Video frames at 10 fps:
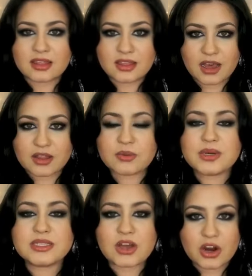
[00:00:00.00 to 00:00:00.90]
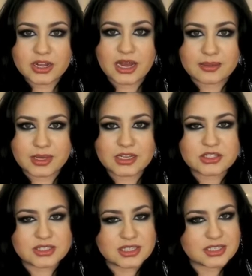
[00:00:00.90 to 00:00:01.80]
the other ones are coming,
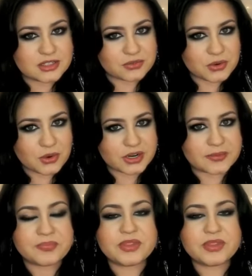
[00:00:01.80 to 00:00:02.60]
just in a different order.